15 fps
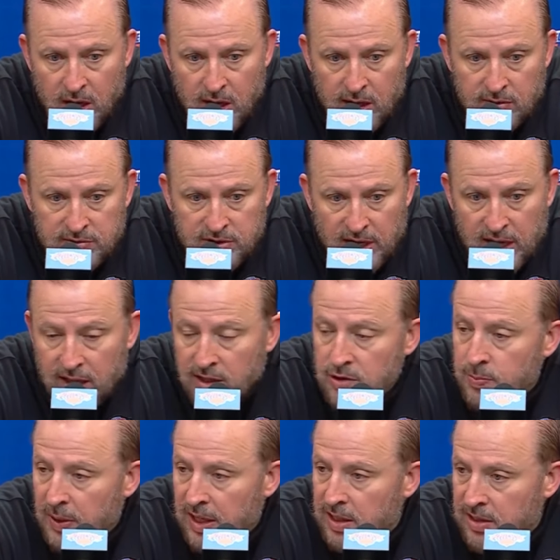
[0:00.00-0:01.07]
if
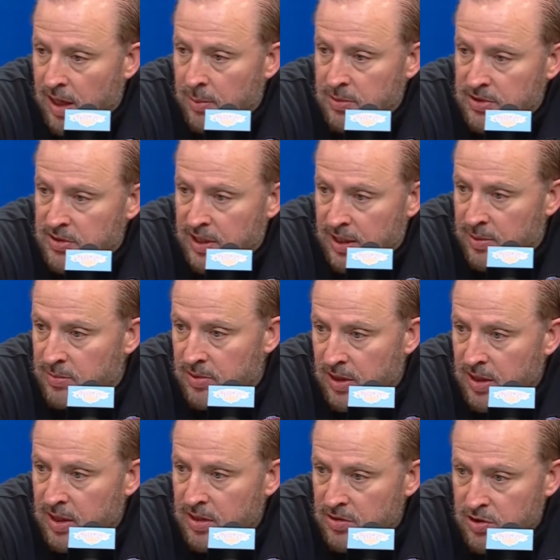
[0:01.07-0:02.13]
Jalen's being double teamed,
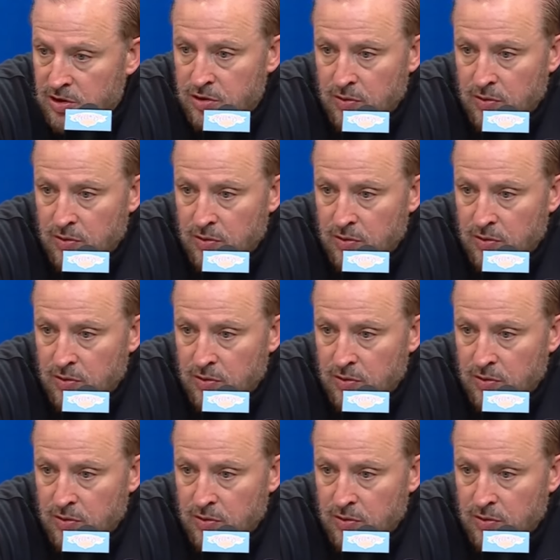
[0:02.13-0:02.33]
just